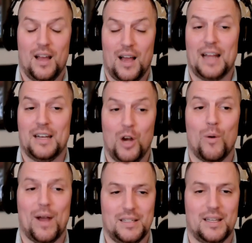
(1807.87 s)
i know
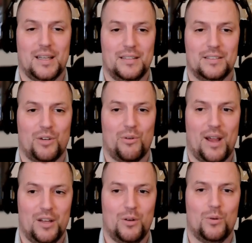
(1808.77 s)
it so i
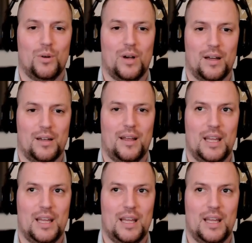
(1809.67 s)
know uh,